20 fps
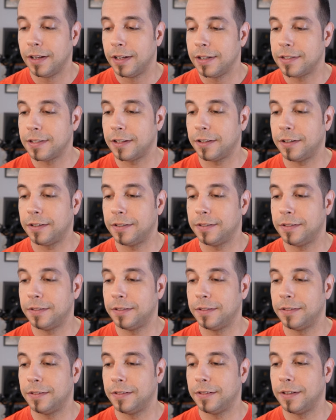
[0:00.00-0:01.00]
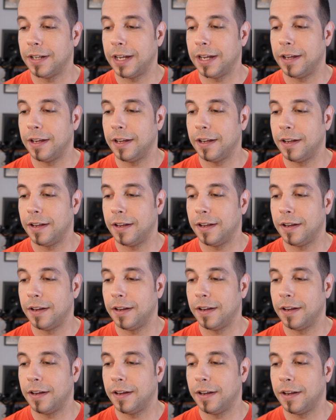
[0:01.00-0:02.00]
So
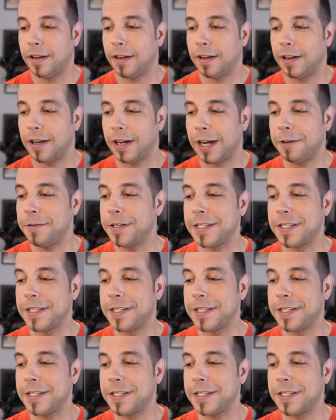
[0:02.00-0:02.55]
I